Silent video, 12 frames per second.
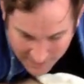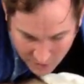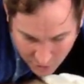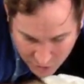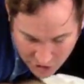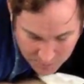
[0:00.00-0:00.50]
pin.
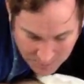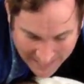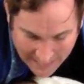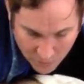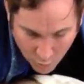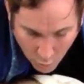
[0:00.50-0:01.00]
You're just
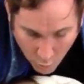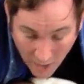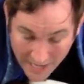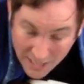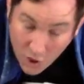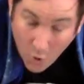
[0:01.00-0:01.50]
pinning
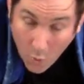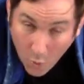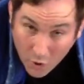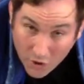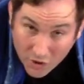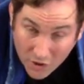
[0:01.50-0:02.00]
one
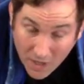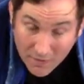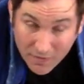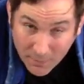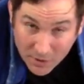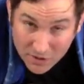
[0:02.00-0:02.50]
corner of
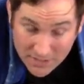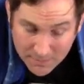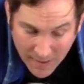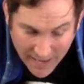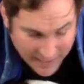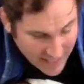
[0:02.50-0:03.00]
the person's
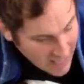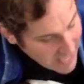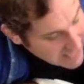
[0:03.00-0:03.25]
body.